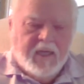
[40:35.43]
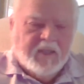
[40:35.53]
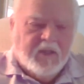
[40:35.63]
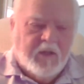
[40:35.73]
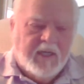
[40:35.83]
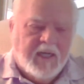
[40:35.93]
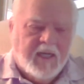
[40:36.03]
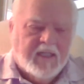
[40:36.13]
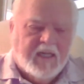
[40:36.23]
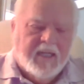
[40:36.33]
So he got
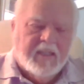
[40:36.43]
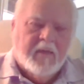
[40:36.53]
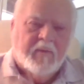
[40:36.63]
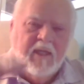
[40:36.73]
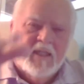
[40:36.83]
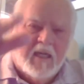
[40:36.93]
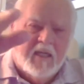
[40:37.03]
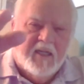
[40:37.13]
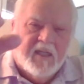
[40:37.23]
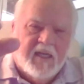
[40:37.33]
his hands up and he
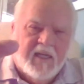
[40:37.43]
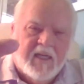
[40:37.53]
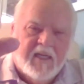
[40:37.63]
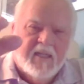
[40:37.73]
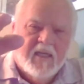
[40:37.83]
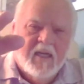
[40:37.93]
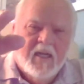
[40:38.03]
said, you see this?